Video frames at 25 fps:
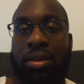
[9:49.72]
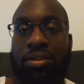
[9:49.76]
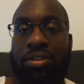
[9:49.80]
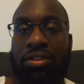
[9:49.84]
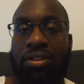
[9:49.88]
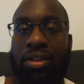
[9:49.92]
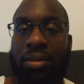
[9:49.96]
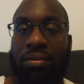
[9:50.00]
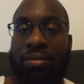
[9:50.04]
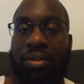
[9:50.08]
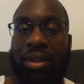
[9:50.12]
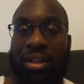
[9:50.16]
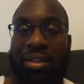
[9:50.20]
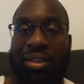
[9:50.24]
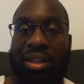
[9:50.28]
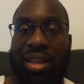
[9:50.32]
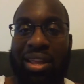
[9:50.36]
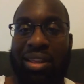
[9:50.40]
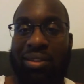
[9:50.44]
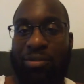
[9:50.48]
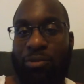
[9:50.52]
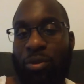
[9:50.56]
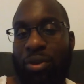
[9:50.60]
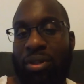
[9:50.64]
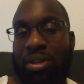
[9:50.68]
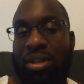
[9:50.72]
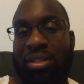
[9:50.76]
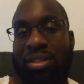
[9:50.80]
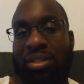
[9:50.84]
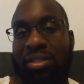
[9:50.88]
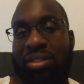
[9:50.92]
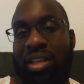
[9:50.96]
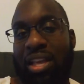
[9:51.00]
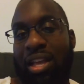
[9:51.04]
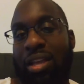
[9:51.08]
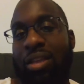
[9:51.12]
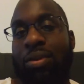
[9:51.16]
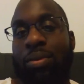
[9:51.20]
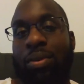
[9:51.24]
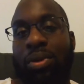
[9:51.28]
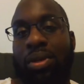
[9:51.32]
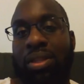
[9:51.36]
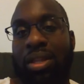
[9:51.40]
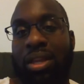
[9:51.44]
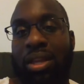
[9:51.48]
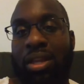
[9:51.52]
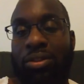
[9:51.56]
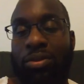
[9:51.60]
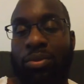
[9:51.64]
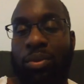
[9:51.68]
stuff like that really doesn't tell you
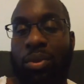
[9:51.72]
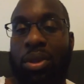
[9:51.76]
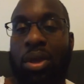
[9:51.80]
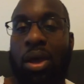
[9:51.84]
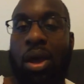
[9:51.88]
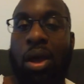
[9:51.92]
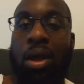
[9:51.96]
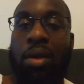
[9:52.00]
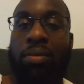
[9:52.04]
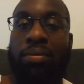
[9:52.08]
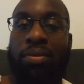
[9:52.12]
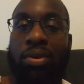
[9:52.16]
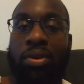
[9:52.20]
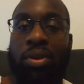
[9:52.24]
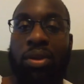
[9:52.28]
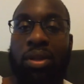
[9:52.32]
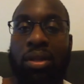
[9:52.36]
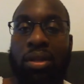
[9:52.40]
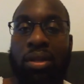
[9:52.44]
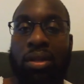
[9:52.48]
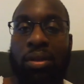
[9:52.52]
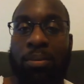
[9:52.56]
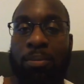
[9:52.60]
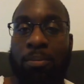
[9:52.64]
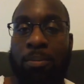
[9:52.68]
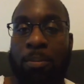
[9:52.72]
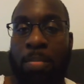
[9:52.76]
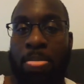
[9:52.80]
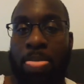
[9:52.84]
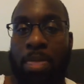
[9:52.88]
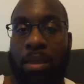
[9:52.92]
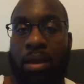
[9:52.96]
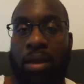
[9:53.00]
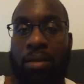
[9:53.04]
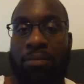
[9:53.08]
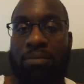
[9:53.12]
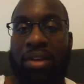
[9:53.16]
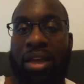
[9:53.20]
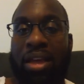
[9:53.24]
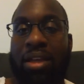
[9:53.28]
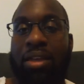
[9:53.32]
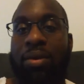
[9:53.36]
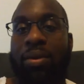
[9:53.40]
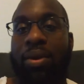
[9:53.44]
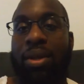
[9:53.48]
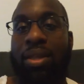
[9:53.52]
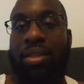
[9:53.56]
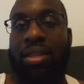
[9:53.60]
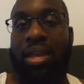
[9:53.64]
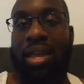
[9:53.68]
anything. It's really hard for you to
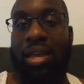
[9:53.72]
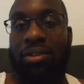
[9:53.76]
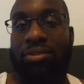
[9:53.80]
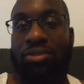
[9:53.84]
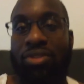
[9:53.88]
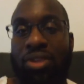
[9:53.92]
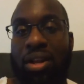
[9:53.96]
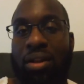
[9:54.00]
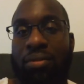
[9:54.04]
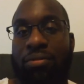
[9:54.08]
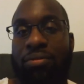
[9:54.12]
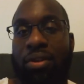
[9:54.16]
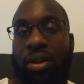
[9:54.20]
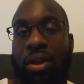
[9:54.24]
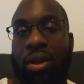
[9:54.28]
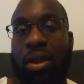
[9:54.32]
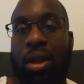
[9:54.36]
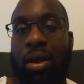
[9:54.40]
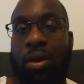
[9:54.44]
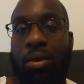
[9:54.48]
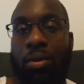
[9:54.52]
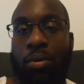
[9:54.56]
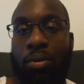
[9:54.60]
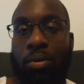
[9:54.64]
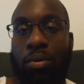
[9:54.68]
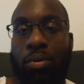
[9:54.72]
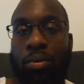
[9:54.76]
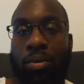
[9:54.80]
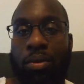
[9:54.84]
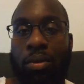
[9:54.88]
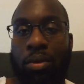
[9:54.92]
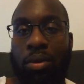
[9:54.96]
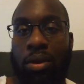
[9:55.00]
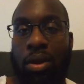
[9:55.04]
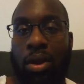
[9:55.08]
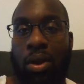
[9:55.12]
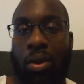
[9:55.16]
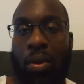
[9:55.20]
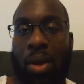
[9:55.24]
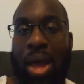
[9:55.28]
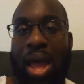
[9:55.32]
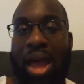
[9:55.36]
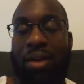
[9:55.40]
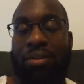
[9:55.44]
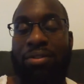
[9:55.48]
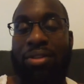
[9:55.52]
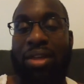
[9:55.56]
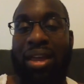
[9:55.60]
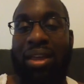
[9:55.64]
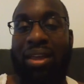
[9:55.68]
evaluate that and try to figure out,
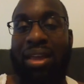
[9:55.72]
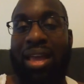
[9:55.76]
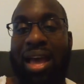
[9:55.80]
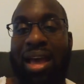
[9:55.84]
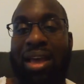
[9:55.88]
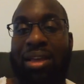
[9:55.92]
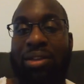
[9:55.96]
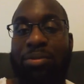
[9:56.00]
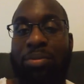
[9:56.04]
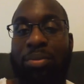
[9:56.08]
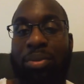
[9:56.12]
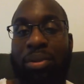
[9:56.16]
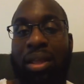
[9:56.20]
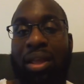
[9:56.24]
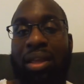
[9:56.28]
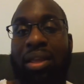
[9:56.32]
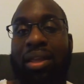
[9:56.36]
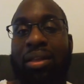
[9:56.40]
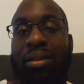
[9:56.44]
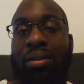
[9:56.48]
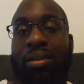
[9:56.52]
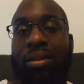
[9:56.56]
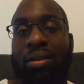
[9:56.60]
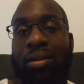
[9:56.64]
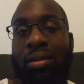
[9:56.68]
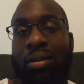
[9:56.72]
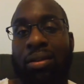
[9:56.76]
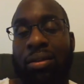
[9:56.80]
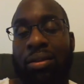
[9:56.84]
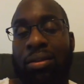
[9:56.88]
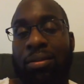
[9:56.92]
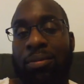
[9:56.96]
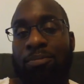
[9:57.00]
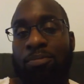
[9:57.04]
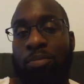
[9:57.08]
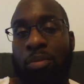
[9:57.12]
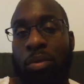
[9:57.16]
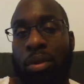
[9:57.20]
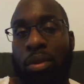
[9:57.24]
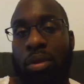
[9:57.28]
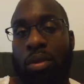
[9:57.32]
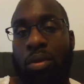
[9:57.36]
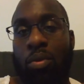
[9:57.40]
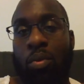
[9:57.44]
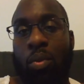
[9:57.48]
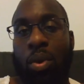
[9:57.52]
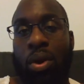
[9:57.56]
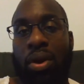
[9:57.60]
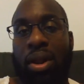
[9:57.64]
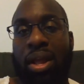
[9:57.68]
how that guy is playing.
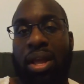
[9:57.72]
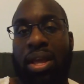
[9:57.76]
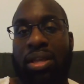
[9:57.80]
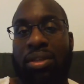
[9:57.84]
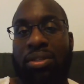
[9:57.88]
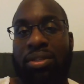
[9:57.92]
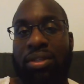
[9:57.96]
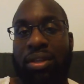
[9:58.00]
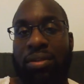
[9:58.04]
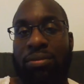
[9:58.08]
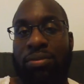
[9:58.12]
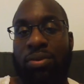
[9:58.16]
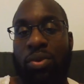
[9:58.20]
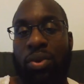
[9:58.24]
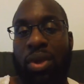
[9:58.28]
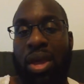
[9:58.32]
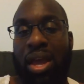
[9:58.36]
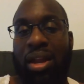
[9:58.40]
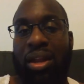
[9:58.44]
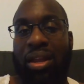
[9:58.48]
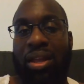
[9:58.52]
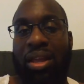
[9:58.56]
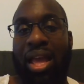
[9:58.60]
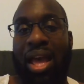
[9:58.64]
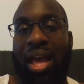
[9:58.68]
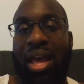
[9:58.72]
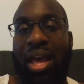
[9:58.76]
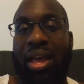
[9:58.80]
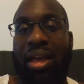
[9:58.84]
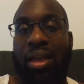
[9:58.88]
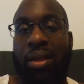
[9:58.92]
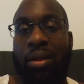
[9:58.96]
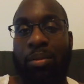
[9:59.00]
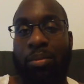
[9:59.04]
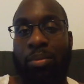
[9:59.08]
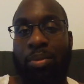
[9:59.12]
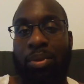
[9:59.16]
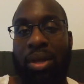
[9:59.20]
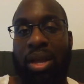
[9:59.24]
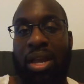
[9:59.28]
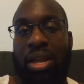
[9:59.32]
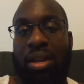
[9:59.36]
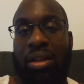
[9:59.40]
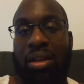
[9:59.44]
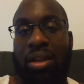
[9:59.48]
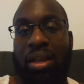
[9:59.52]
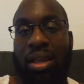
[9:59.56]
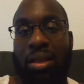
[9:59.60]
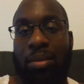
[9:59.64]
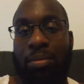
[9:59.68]
Whereas if you got a guy playing
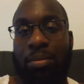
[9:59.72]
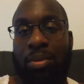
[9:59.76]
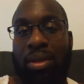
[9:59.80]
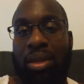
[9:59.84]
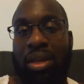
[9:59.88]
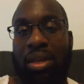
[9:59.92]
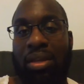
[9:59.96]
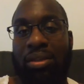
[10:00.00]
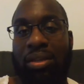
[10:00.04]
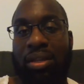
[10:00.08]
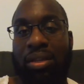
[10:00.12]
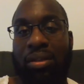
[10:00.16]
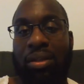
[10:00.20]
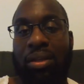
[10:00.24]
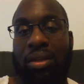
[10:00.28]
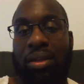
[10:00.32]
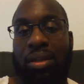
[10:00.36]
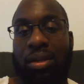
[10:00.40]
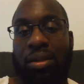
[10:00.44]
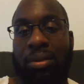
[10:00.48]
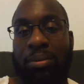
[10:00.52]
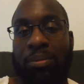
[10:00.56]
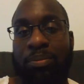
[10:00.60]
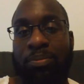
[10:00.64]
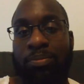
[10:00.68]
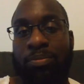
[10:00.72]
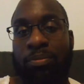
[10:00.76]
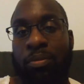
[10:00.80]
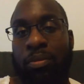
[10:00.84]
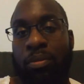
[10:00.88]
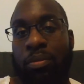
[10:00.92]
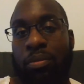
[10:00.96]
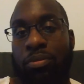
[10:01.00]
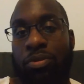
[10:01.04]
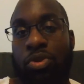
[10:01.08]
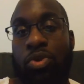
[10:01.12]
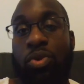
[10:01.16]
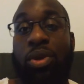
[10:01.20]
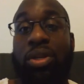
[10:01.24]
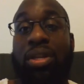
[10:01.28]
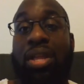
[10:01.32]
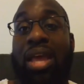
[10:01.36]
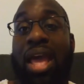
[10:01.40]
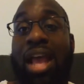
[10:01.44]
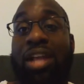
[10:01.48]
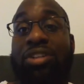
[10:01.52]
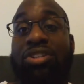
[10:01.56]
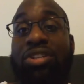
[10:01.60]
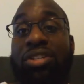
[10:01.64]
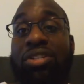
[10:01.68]
in the NBA D League, you get
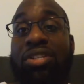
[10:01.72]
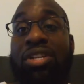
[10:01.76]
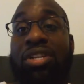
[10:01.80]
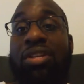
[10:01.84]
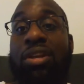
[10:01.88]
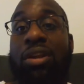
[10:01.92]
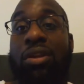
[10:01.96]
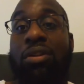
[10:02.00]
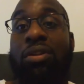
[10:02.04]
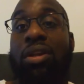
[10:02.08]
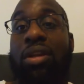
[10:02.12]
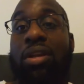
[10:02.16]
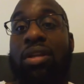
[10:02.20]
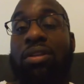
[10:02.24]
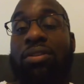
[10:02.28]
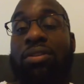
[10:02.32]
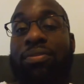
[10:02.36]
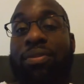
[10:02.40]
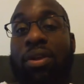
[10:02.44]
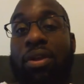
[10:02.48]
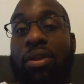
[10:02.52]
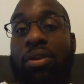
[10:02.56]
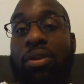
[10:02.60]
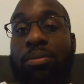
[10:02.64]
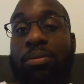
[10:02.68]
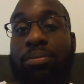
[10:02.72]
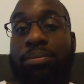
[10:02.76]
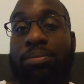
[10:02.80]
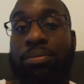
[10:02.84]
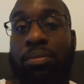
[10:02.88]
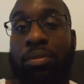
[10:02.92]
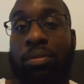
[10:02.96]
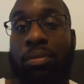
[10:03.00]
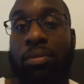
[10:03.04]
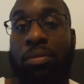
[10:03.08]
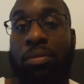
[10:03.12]
to actually sit there and look at his film